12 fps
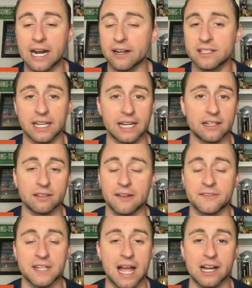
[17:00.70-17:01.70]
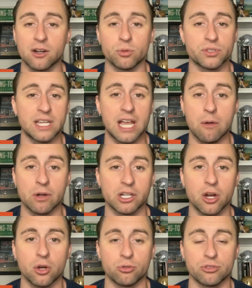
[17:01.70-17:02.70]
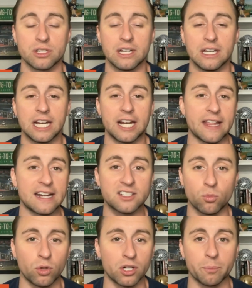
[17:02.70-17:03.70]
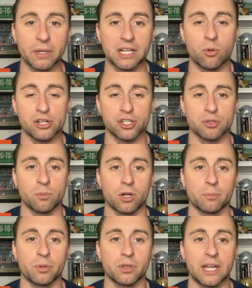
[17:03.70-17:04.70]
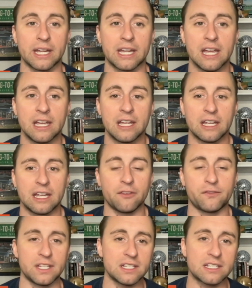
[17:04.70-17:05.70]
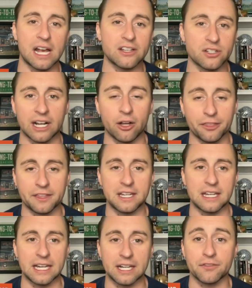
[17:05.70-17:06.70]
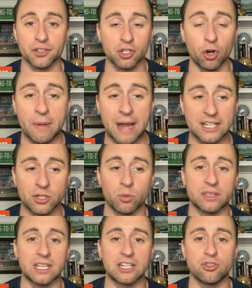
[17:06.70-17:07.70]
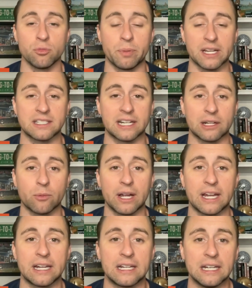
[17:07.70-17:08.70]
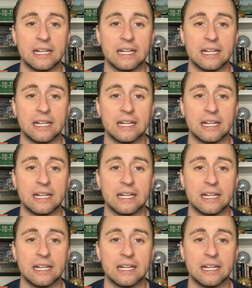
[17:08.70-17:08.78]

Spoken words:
out his hand at left tackle. We'll see how it goes. And that's the one big question mark. But, like, if these guys are healthy and if they're going back to what they do best anyway,